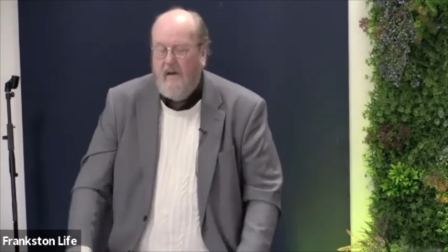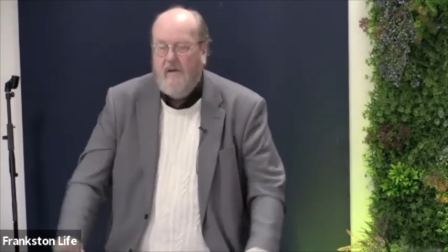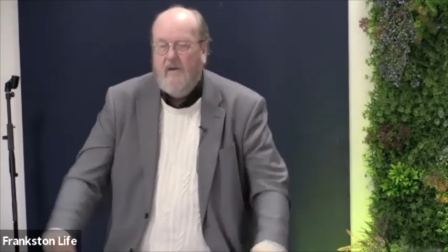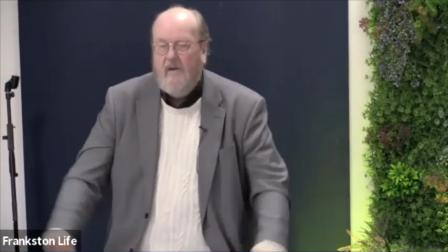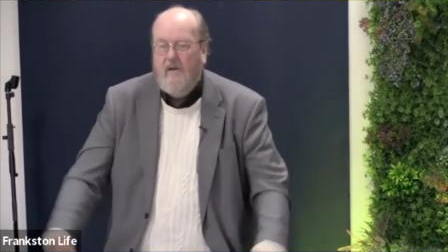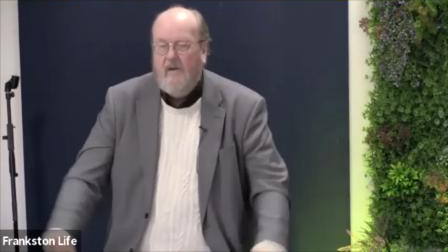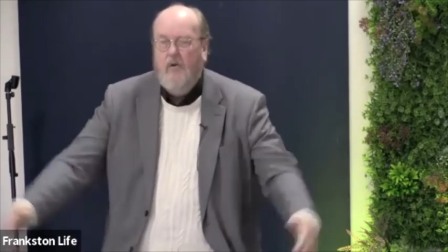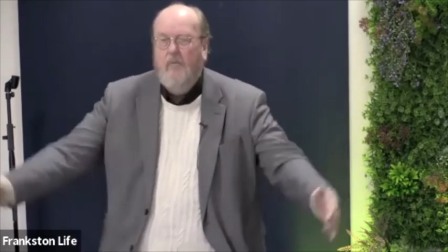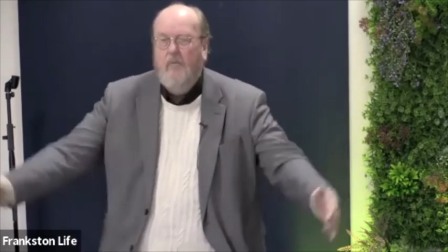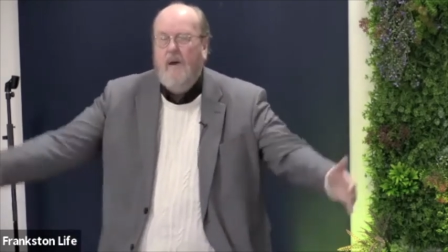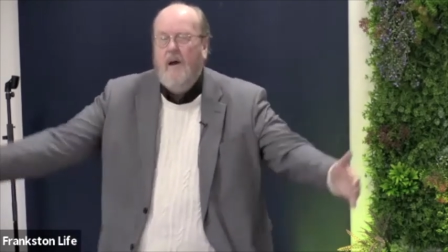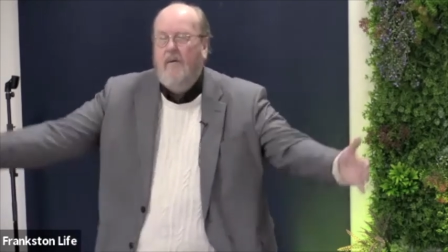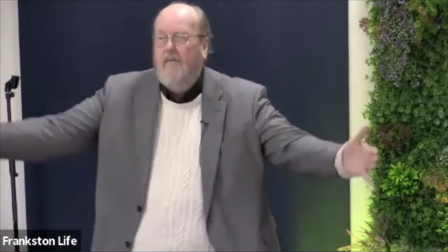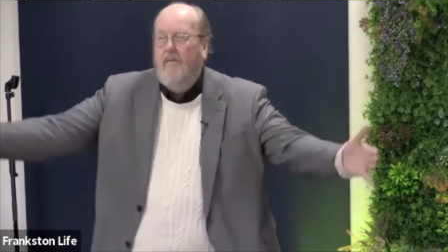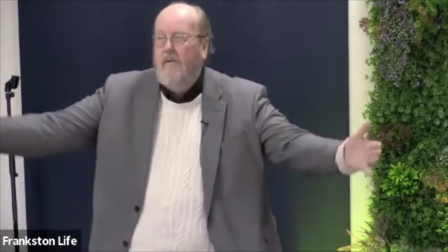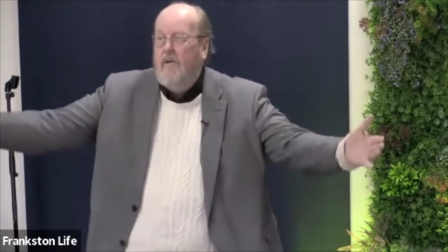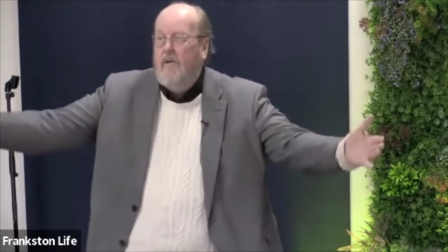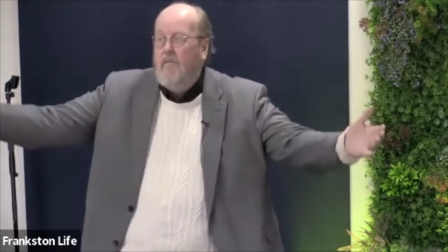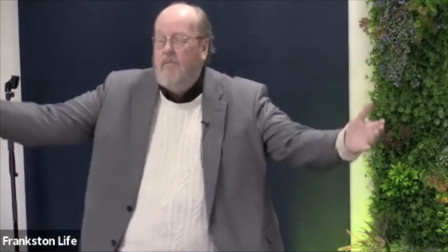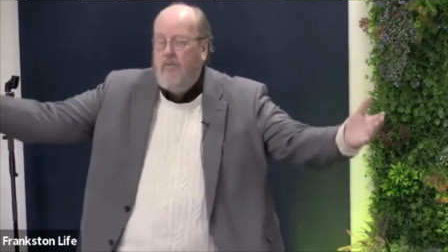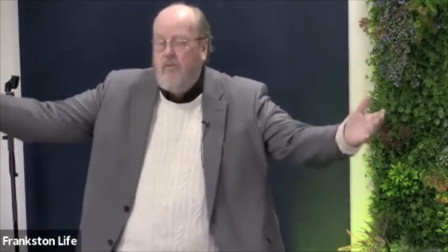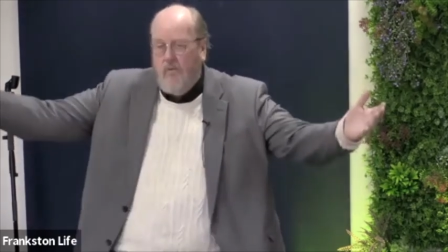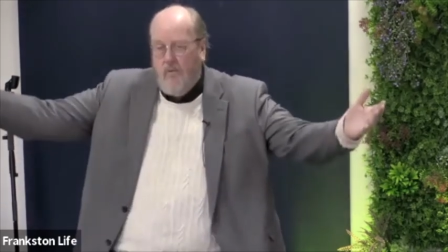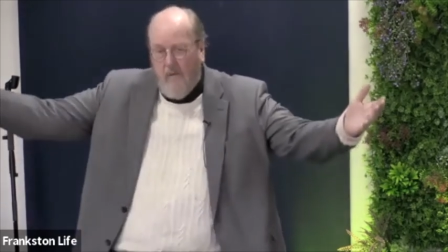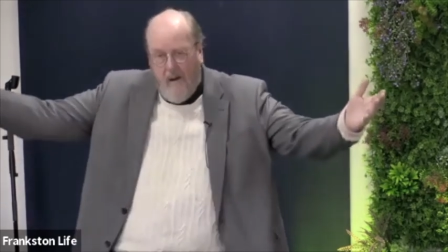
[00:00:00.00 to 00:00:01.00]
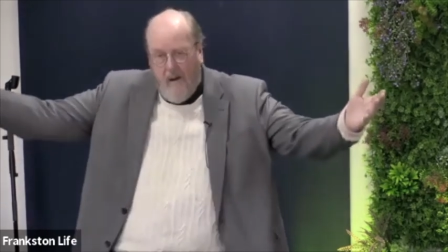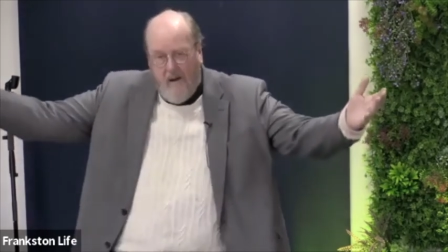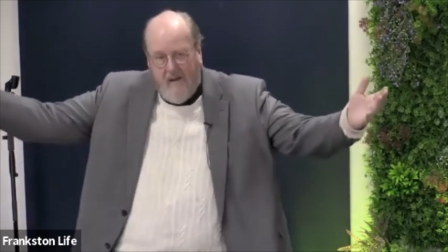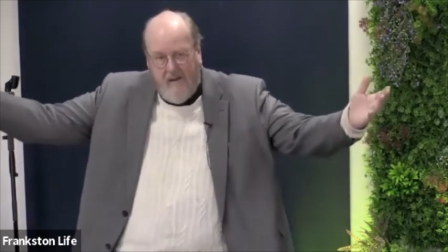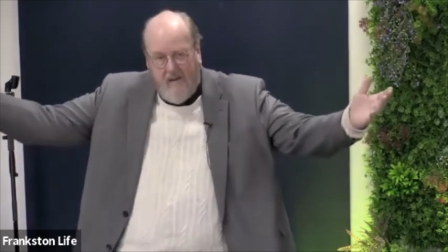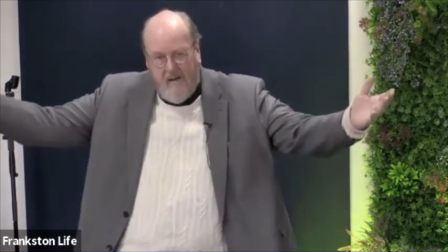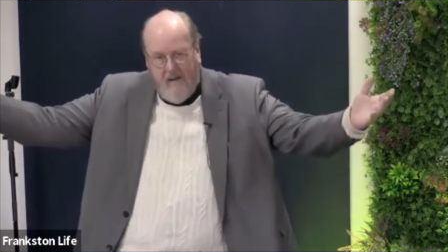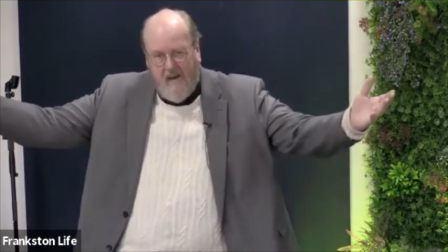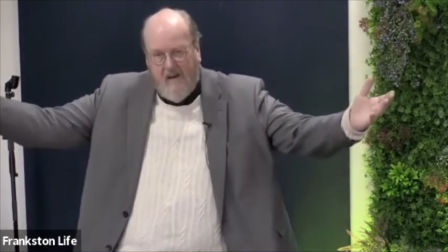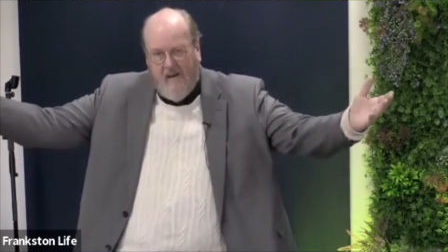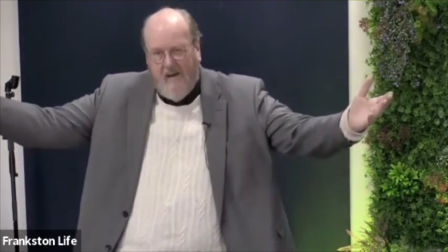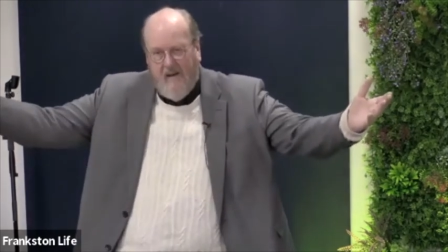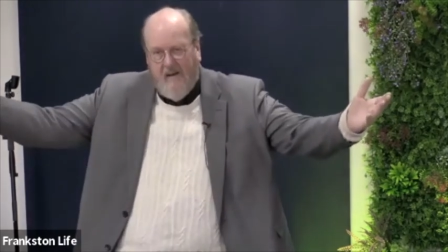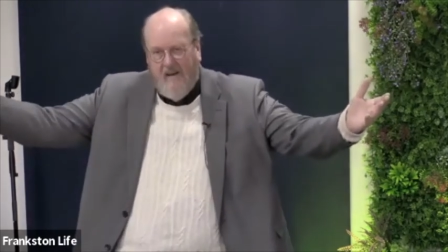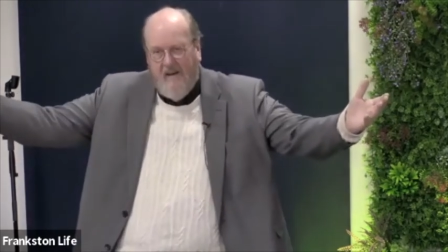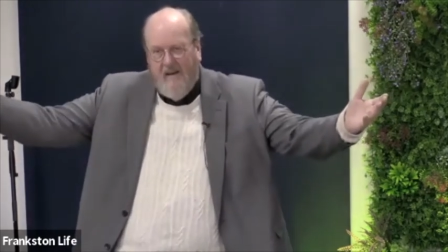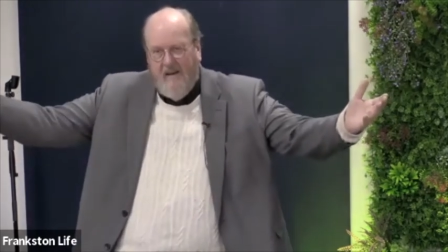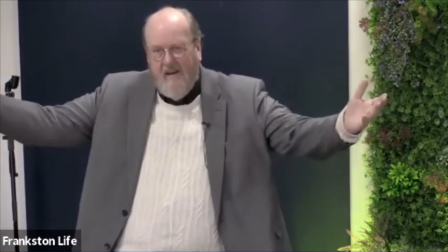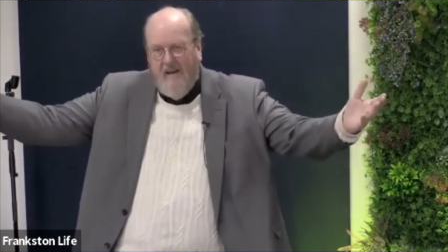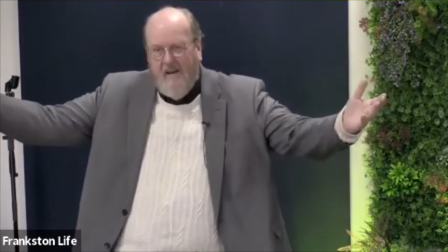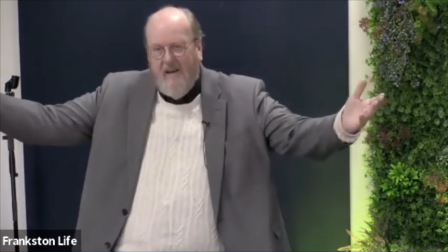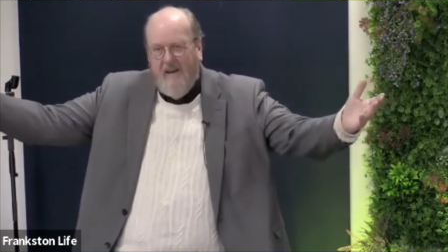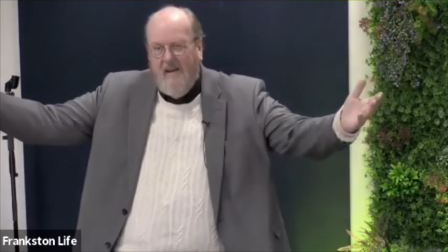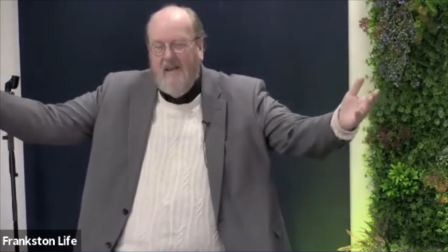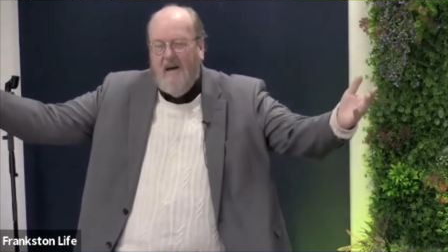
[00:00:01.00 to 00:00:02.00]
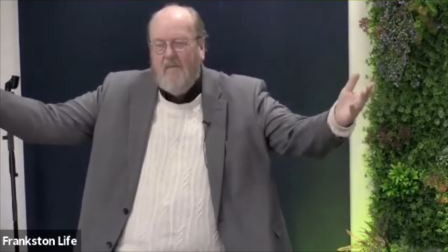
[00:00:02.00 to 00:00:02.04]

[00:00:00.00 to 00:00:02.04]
you'll be able to pray there in